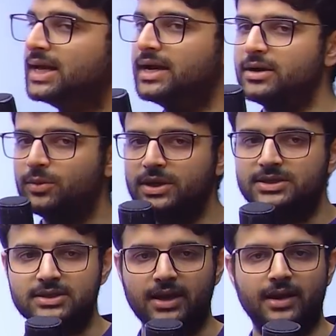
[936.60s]
talent
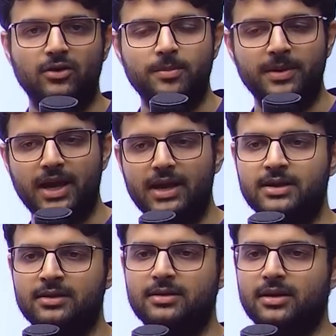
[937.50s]
networks like
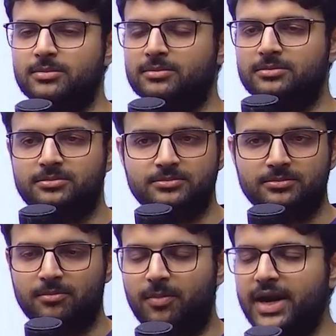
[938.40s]
Toptal, uh,
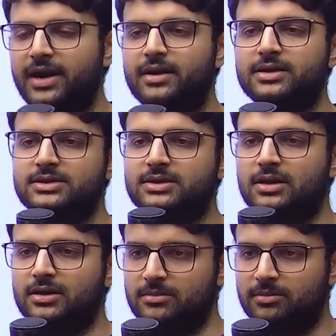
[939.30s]
Braintrust,
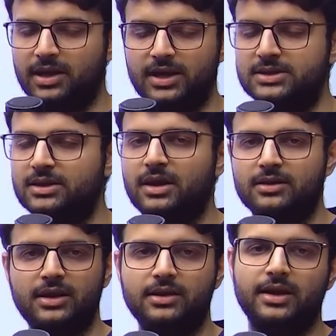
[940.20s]
um, Gigster
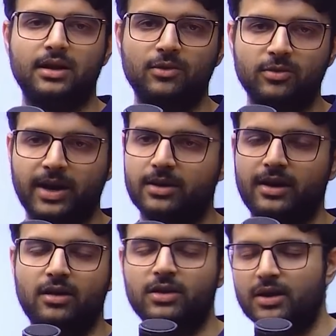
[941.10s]
are three that come to
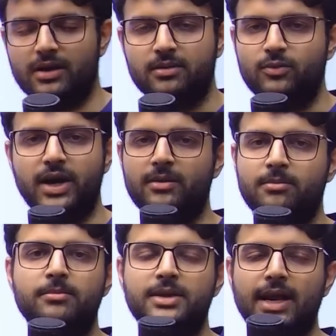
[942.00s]
mind right now. There are like
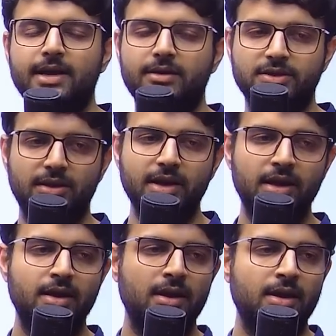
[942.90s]
20 talent networks
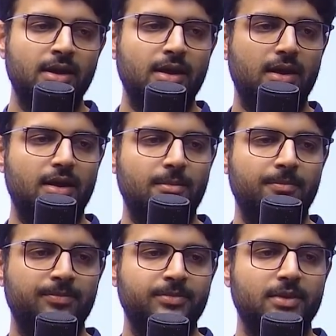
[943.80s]
today.
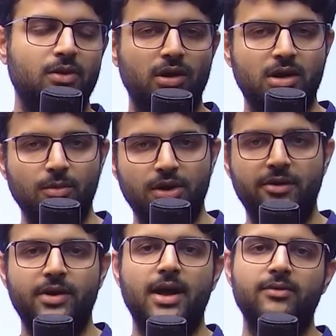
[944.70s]
Um, good
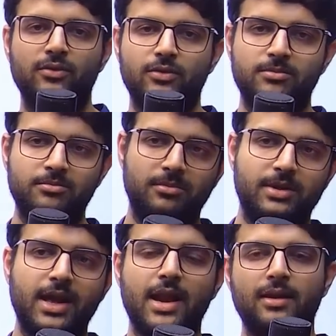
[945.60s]
community to have
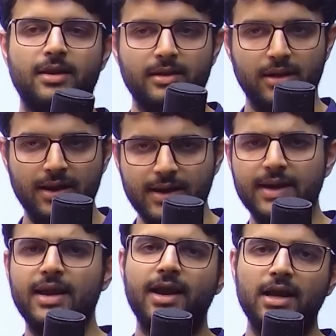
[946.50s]
can a
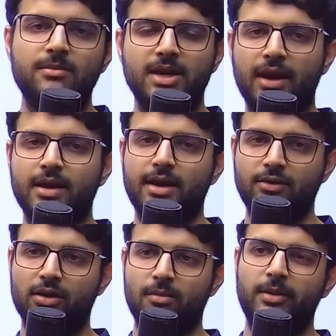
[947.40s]
little erratic but can
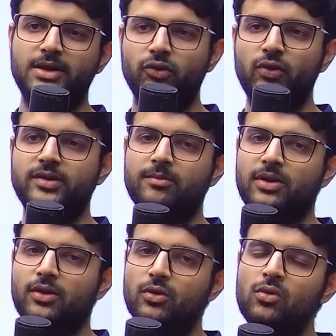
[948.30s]
connect you to companies usually
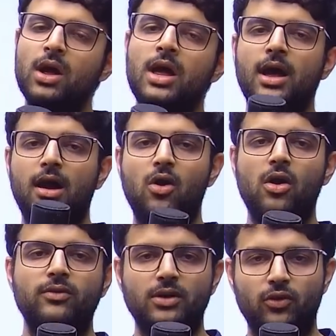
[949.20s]
something you do
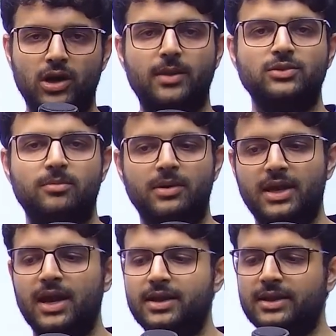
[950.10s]
along with your full-time job
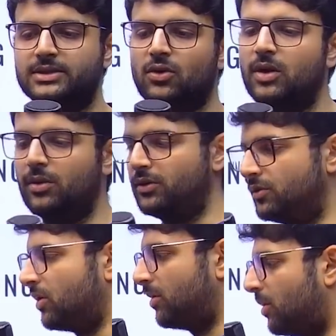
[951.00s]
okay that's all i wanted to talk